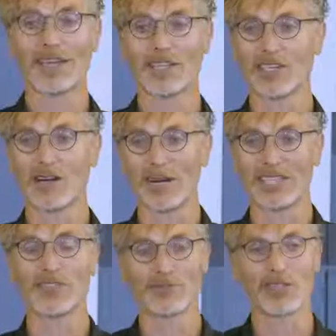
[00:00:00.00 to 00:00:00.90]
at the time I
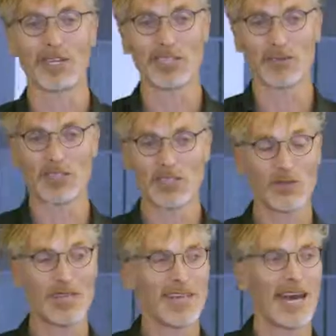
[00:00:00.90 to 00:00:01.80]
didn't realize I was
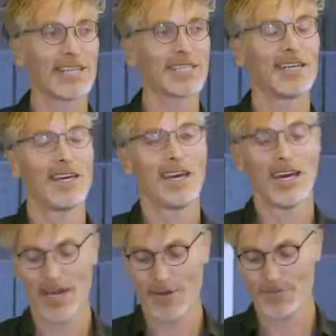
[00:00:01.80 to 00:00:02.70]
doing that.
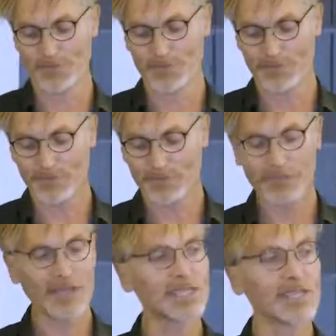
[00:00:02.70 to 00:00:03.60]

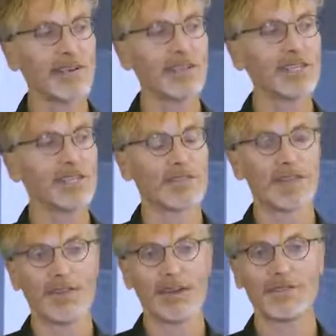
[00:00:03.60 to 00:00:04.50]
So the
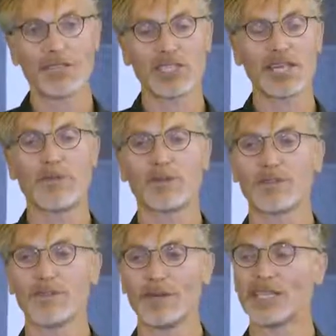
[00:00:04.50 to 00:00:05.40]
very first step
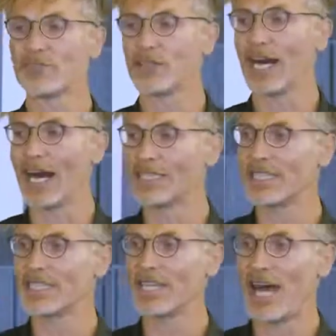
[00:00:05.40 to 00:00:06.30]
was for me to really
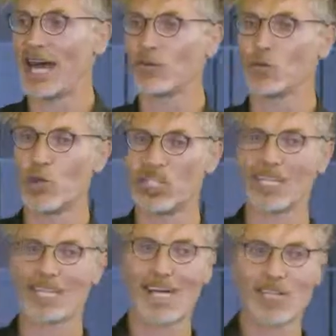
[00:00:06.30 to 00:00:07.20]
understand what
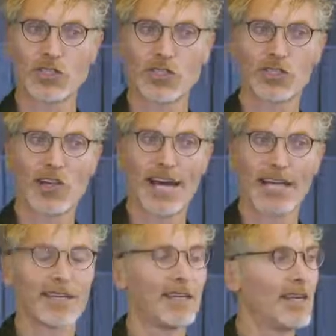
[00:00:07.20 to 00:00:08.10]
success looks
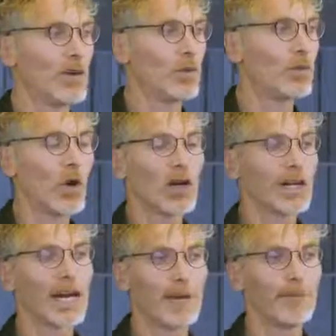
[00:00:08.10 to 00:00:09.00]
like.
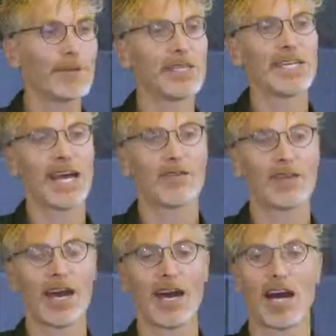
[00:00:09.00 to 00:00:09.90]
What companies out
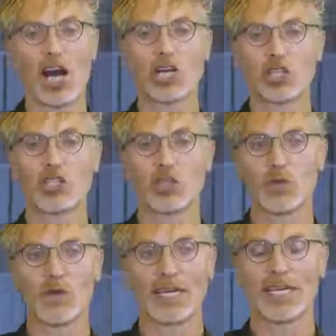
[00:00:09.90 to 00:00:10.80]
there are
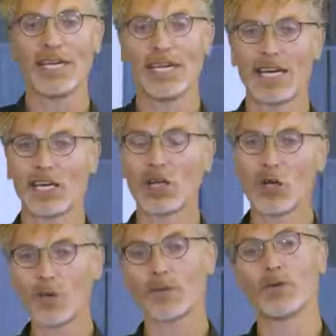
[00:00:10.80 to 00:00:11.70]
doing
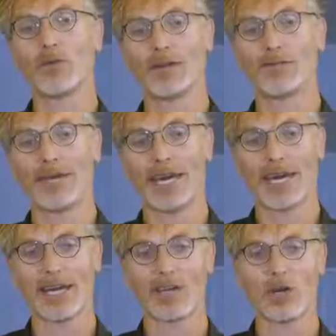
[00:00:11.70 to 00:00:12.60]
corporate
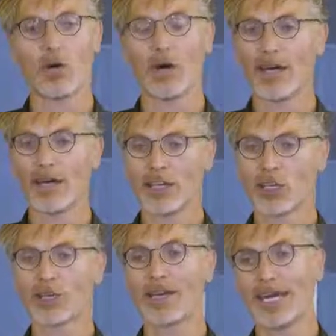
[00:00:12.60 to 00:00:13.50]
well-being or
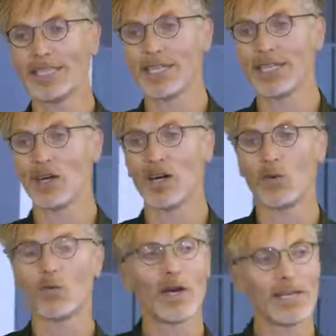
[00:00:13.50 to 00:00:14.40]
creating
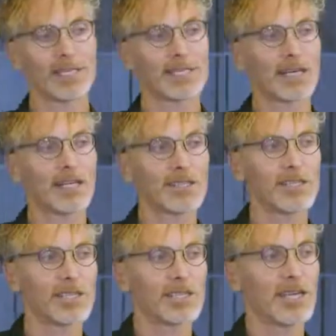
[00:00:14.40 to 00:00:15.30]
wellness
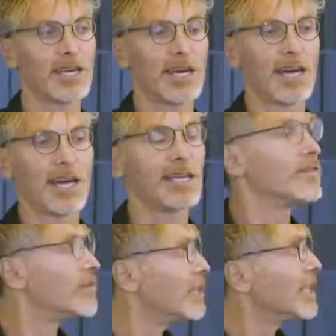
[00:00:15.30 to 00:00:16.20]
cultures in a
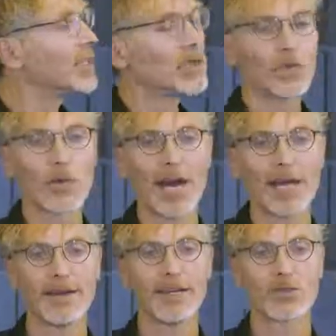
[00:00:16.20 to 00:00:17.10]
really good
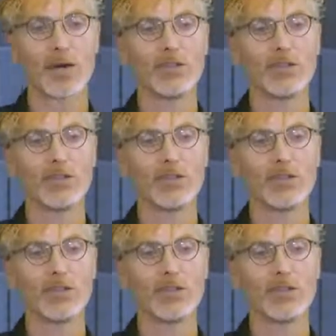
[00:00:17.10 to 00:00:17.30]
way. So I